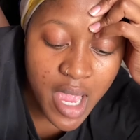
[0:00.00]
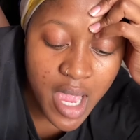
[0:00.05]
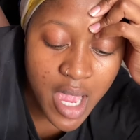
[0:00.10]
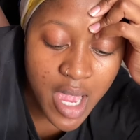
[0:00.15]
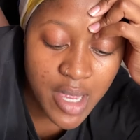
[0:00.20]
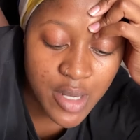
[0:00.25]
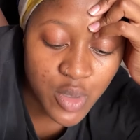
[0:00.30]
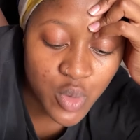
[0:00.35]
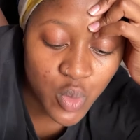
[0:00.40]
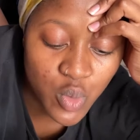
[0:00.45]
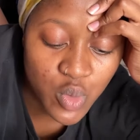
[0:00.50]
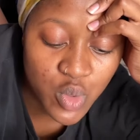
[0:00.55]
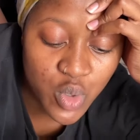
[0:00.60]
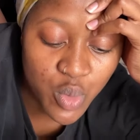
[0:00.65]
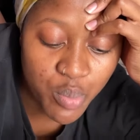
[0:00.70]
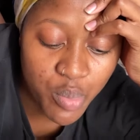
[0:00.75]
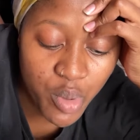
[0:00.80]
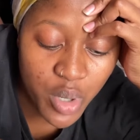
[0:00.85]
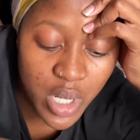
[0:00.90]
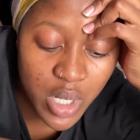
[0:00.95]
and also
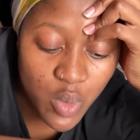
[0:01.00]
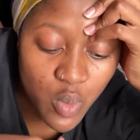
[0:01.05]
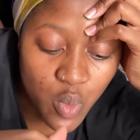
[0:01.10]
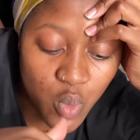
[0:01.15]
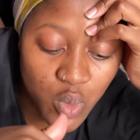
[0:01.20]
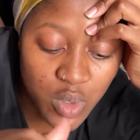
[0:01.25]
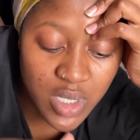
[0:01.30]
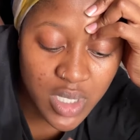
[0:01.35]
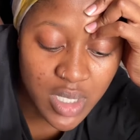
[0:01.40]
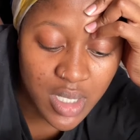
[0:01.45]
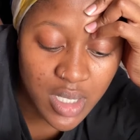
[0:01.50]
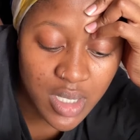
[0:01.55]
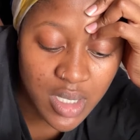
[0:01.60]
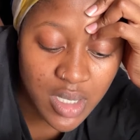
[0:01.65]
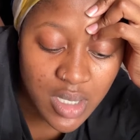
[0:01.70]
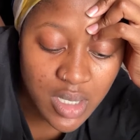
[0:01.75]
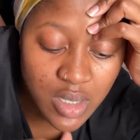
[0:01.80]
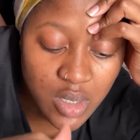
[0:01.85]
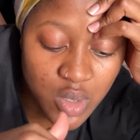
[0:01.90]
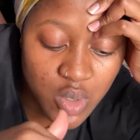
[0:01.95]
boiling water
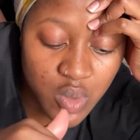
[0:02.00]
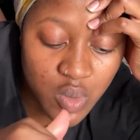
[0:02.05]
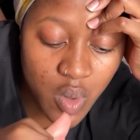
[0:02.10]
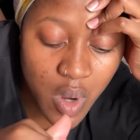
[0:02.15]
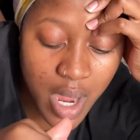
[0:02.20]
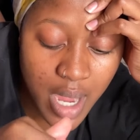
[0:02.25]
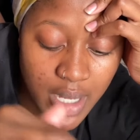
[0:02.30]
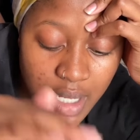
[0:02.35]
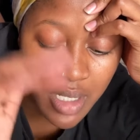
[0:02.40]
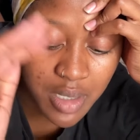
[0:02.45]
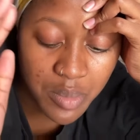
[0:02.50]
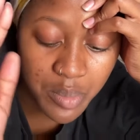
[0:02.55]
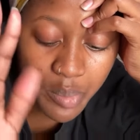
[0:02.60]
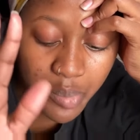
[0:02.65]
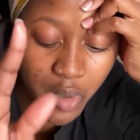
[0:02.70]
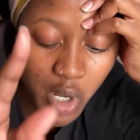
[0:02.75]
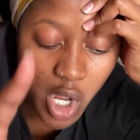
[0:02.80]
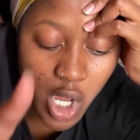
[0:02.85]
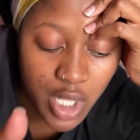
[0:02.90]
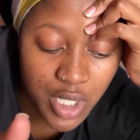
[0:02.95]
so I can
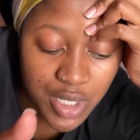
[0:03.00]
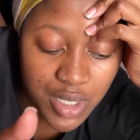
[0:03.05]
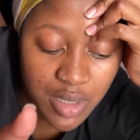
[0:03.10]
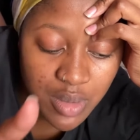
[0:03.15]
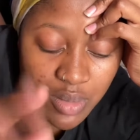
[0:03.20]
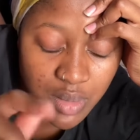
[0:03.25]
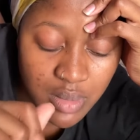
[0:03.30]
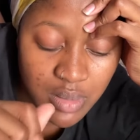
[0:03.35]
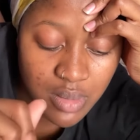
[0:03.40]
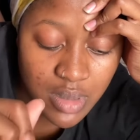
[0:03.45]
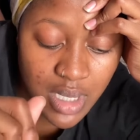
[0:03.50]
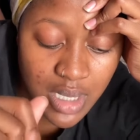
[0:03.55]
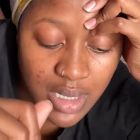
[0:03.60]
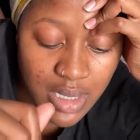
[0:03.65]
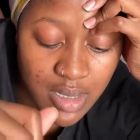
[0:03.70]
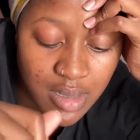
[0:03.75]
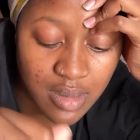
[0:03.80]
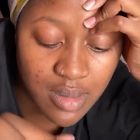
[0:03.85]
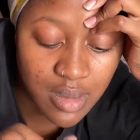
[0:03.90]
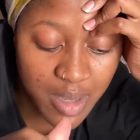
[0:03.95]
bath and like
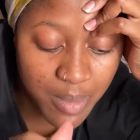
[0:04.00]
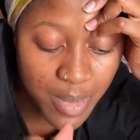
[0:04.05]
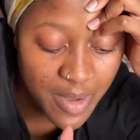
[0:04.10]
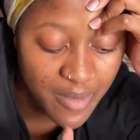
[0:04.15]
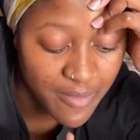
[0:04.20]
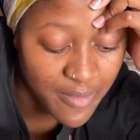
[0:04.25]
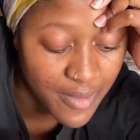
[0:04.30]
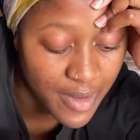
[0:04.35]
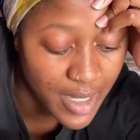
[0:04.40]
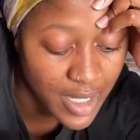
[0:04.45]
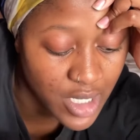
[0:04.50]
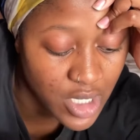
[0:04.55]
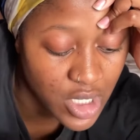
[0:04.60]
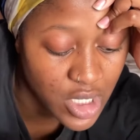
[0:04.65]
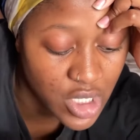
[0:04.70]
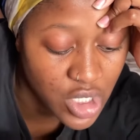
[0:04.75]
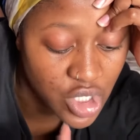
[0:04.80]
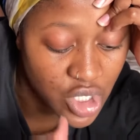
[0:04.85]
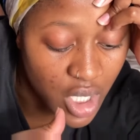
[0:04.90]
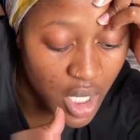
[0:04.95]
keep it fresh
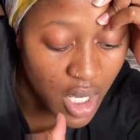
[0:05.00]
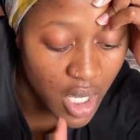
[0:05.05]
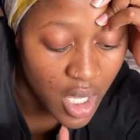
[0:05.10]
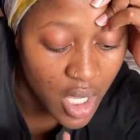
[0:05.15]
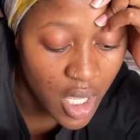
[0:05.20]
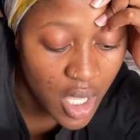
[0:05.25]
and tea.